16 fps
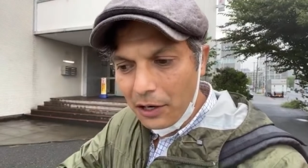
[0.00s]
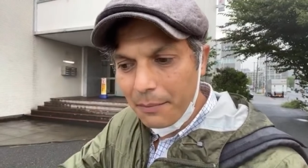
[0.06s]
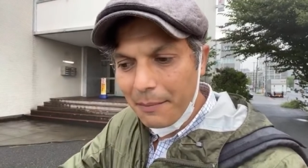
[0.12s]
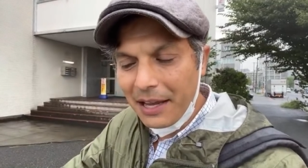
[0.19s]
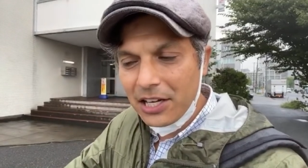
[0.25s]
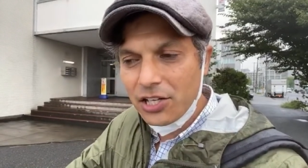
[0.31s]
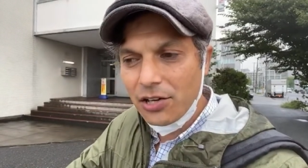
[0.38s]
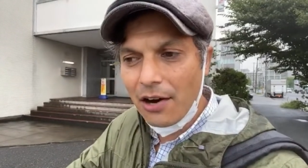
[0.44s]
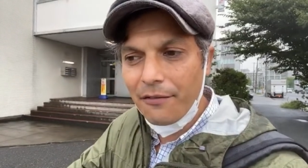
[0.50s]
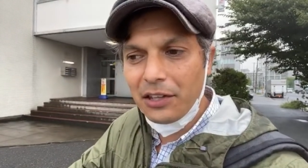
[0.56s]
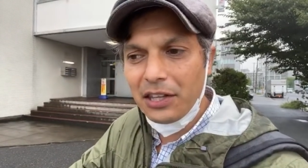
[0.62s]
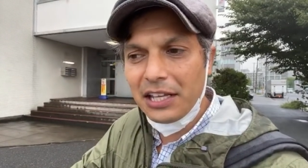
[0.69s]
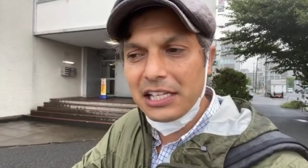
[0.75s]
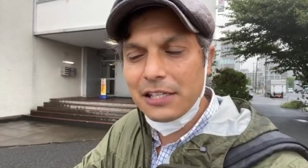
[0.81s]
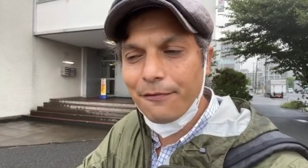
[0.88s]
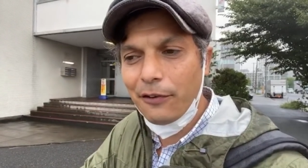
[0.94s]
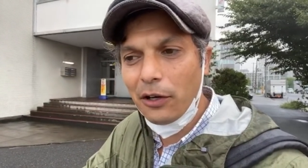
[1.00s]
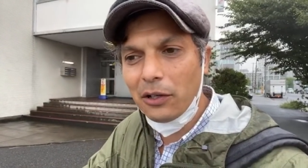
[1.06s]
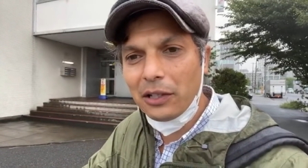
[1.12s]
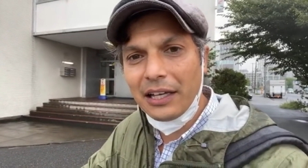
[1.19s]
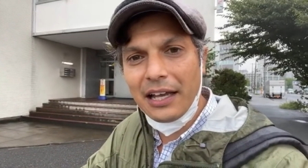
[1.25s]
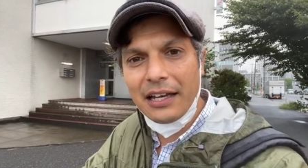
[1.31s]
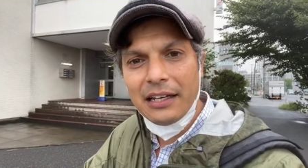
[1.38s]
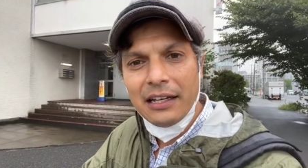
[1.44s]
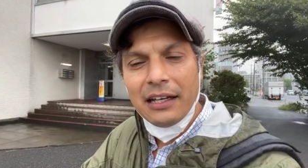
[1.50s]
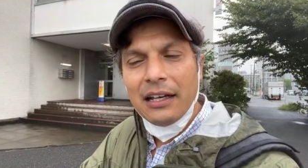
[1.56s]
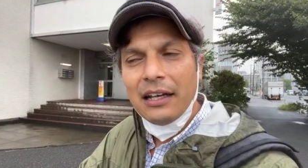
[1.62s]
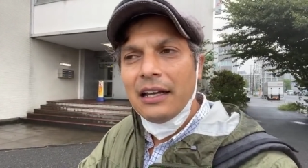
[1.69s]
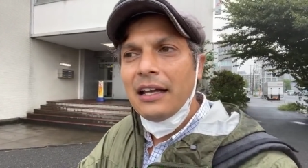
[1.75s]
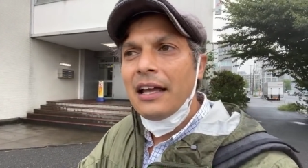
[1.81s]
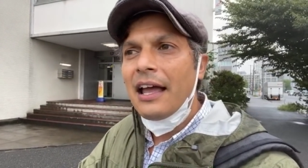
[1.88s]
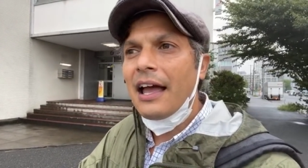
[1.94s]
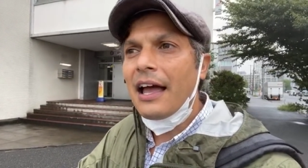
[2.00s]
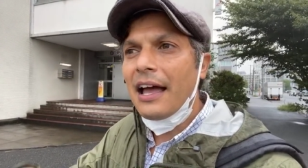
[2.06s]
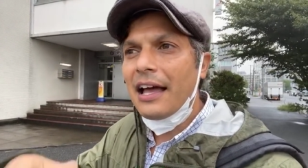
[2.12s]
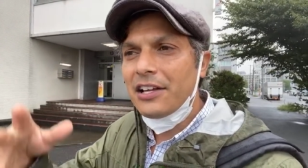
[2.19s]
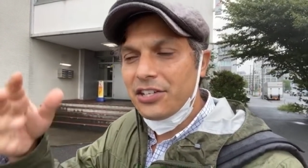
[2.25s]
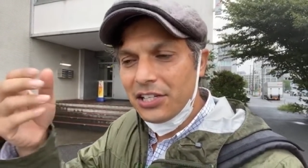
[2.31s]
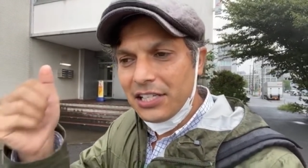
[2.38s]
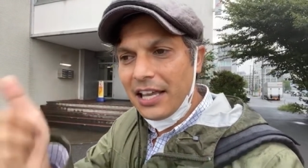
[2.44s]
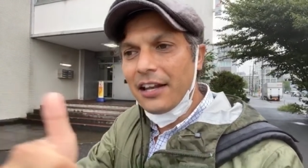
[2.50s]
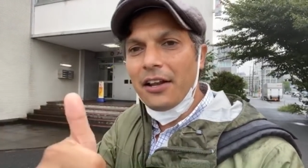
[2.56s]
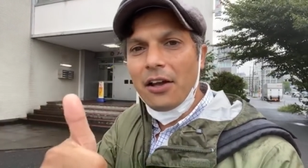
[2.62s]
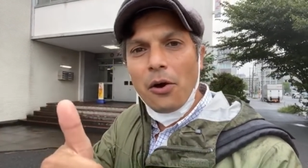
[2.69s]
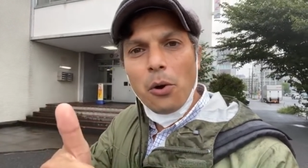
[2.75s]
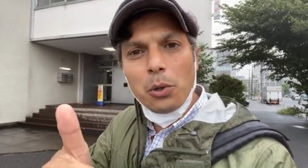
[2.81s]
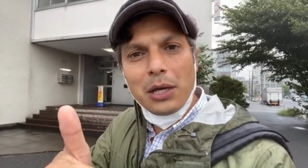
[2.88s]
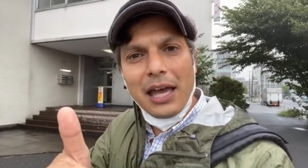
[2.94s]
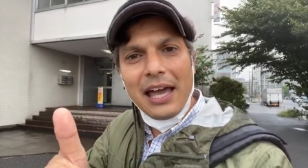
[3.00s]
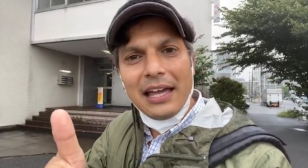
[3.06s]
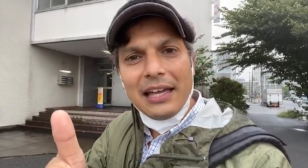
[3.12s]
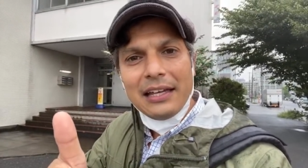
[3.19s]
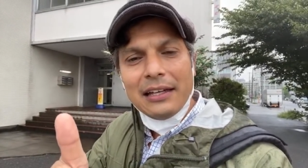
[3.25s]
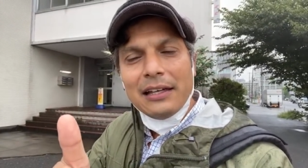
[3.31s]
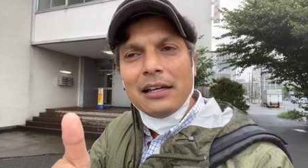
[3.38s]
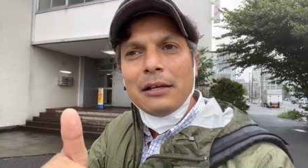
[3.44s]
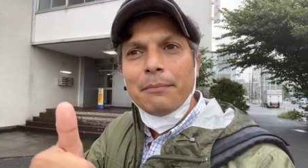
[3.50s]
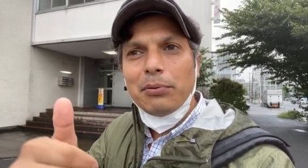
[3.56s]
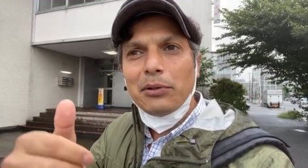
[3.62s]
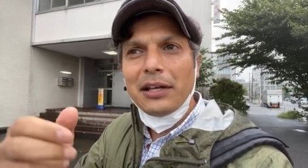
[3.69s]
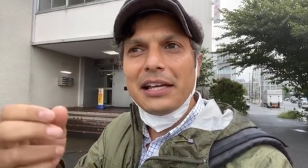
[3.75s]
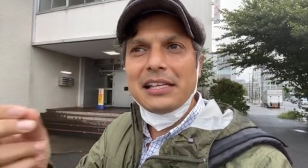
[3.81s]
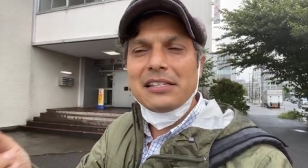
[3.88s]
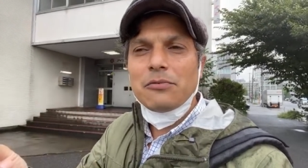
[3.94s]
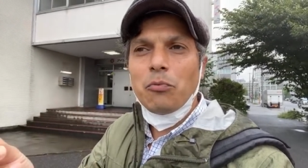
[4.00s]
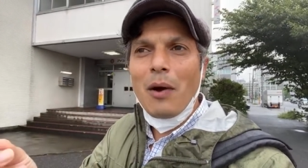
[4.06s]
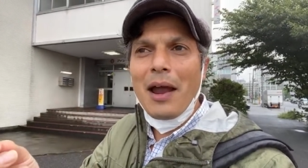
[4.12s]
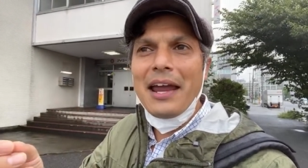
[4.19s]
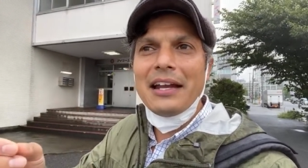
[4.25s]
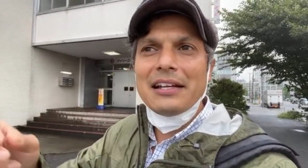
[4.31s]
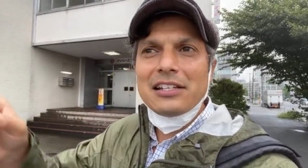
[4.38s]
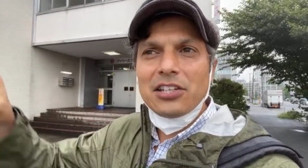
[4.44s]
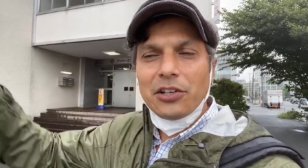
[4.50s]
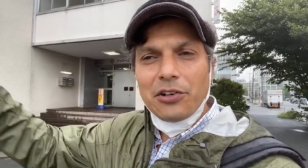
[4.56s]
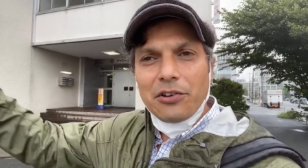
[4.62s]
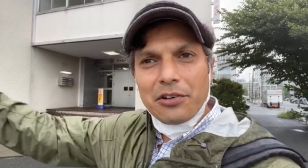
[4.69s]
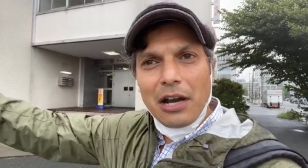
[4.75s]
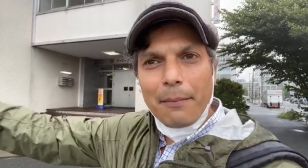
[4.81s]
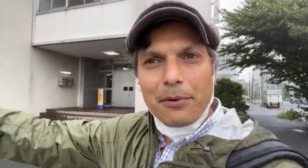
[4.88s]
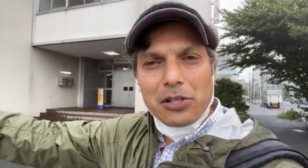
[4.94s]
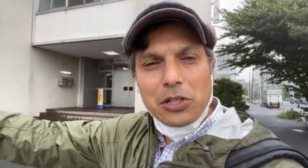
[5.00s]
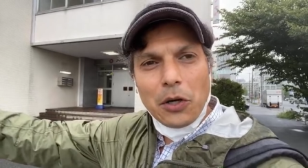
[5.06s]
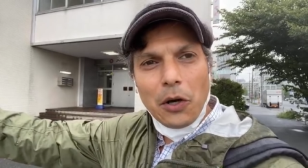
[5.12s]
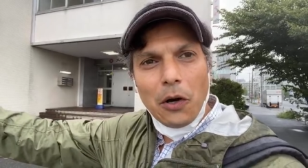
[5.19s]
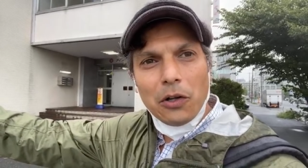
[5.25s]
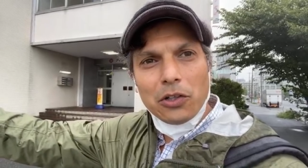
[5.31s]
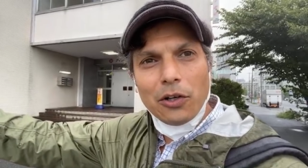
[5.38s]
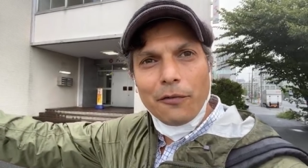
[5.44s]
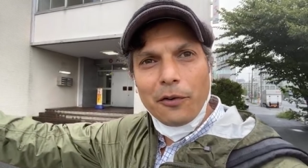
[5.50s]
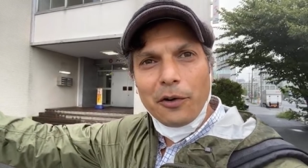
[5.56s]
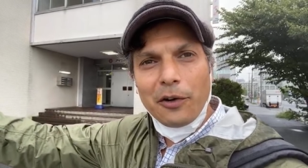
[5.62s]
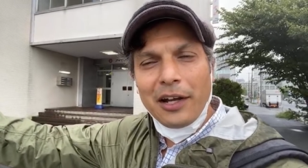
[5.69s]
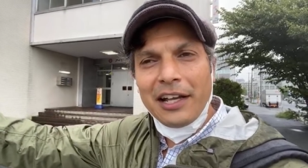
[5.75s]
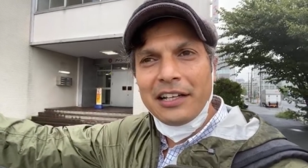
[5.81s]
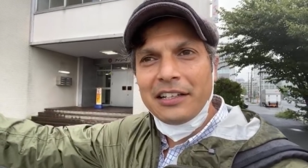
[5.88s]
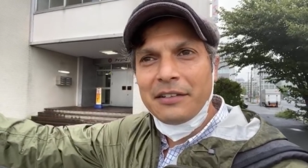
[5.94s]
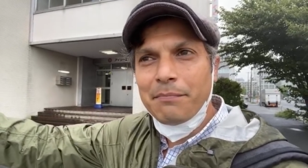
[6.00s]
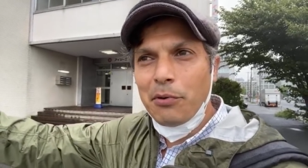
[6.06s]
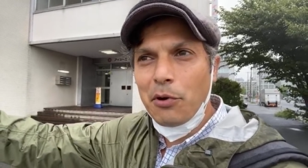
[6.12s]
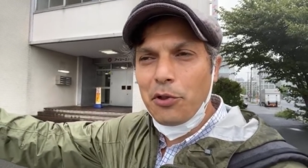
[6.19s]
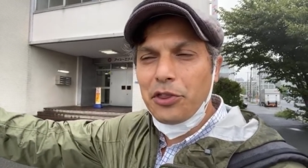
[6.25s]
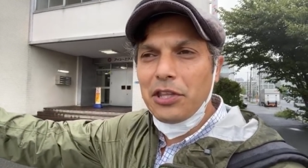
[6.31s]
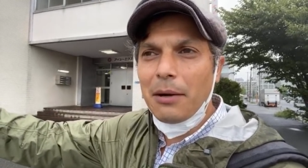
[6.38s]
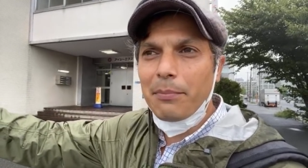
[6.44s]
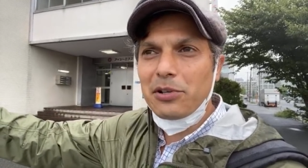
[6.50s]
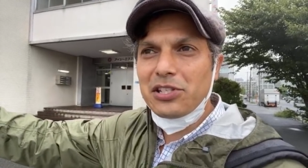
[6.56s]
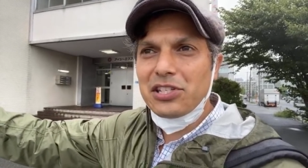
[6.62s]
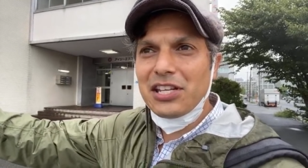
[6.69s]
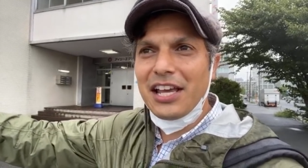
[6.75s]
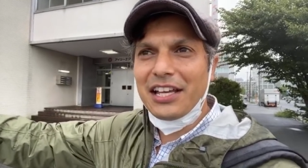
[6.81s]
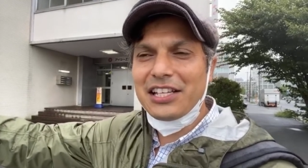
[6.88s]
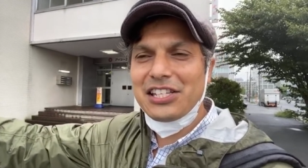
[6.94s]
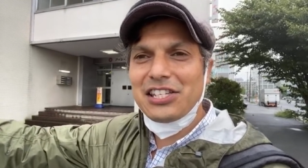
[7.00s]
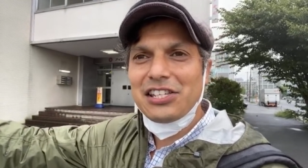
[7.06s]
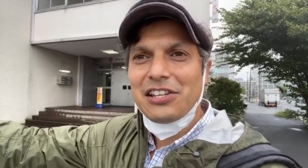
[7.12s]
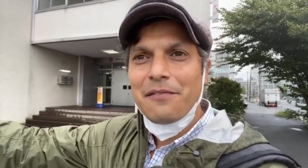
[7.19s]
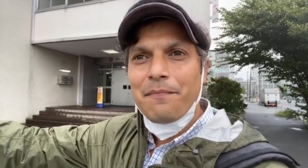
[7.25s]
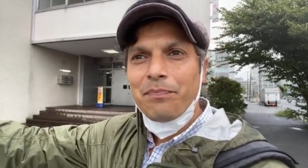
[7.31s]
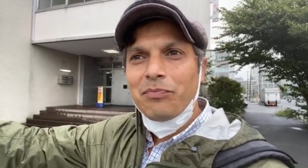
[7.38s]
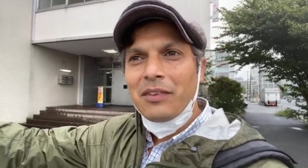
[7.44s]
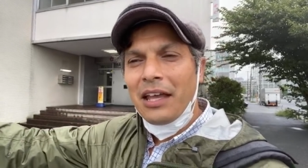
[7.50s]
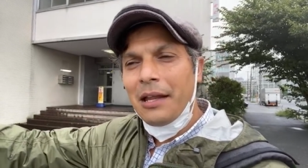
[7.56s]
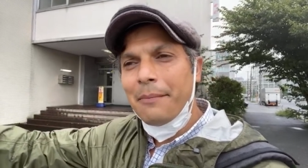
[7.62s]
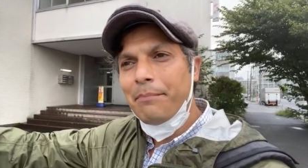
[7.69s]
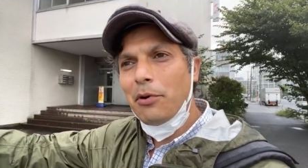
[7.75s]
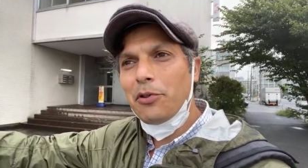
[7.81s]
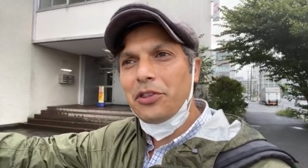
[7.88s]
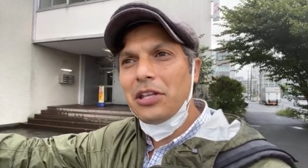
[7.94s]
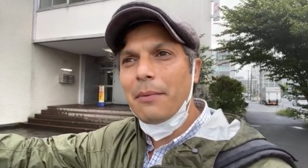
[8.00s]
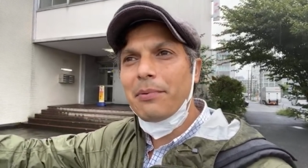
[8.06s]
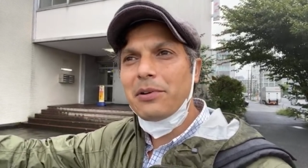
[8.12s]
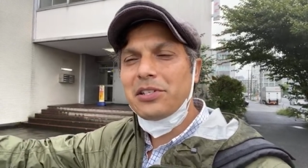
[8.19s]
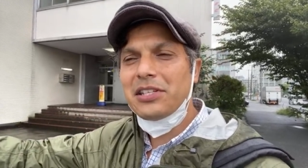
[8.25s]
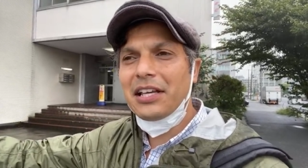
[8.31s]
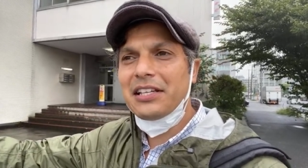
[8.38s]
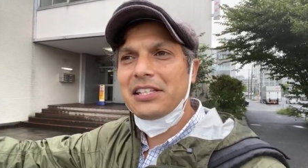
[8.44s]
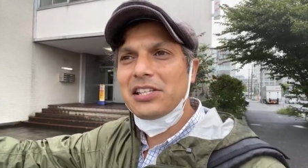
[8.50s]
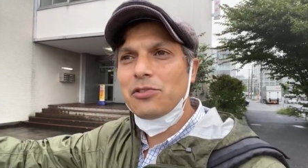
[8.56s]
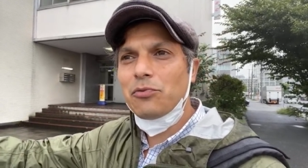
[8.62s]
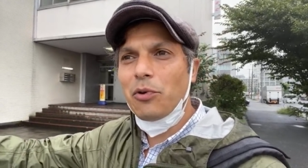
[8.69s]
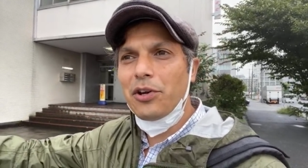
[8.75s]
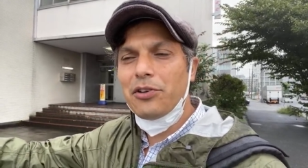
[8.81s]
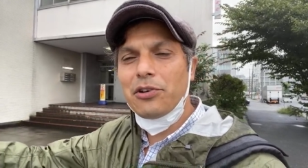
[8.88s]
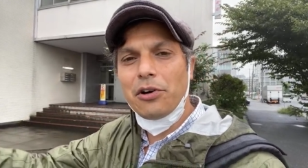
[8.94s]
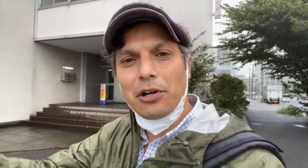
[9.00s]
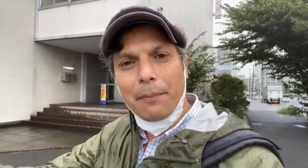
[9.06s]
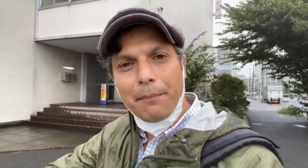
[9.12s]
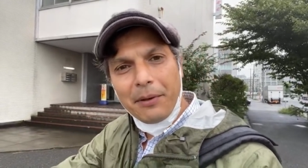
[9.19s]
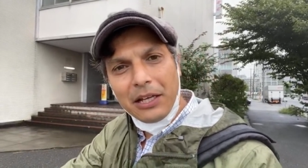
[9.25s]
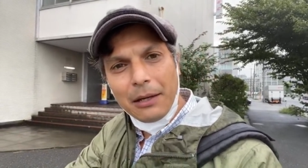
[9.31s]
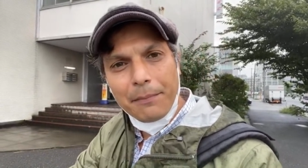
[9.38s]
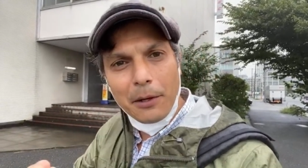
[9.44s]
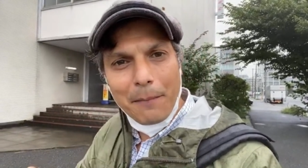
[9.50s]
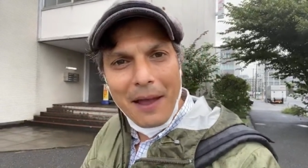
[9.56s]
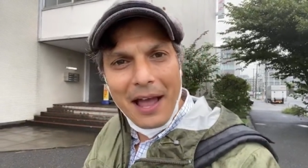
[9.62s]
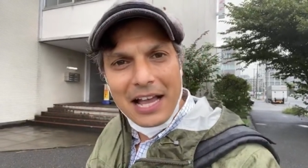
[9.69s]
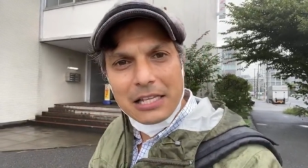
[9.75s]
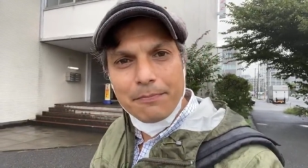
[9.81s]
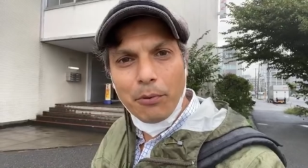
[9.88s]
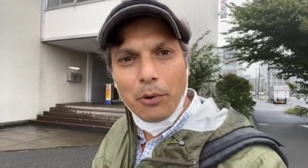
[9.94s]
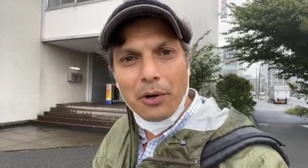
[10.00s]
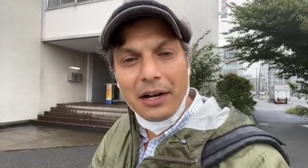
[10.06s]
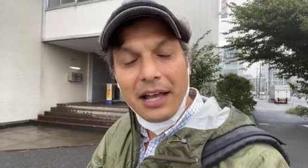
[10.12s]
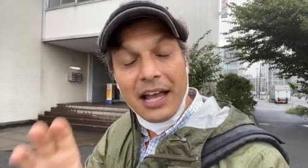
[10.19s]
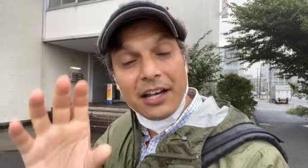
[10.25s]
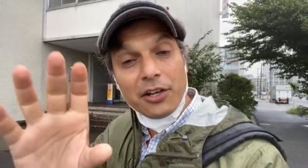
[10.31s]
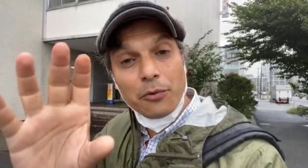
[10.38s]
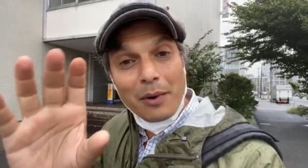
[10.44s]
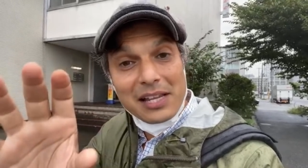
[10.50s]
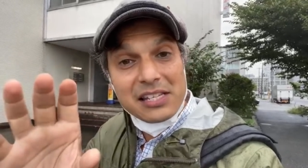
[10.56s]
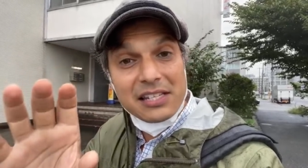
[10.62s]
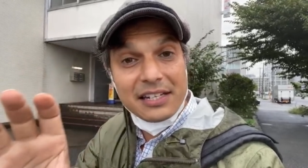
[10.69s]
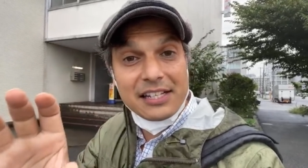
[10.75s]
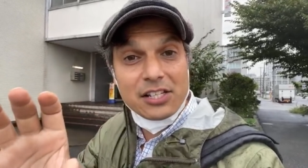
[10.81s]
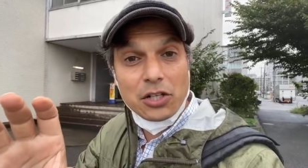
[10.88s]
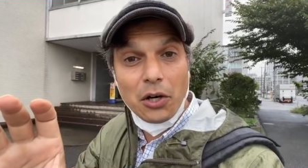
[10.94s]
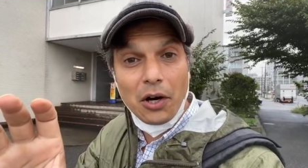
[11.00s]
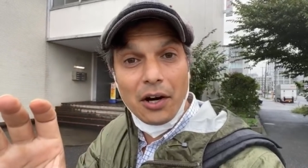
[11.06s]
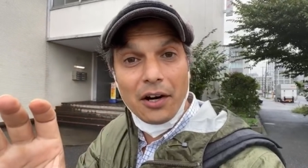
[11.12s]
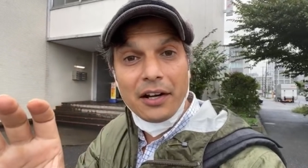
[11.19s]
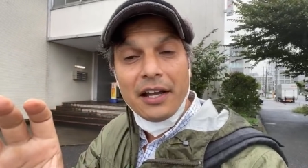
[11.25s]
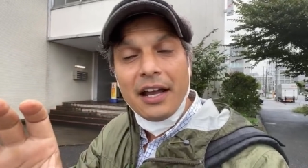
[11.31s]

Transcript: to make sure everything is filled in. She said, okay, please wait until your number's called over at booth number 6. And booth number 6 is where you go to pick up your passport and your residence card,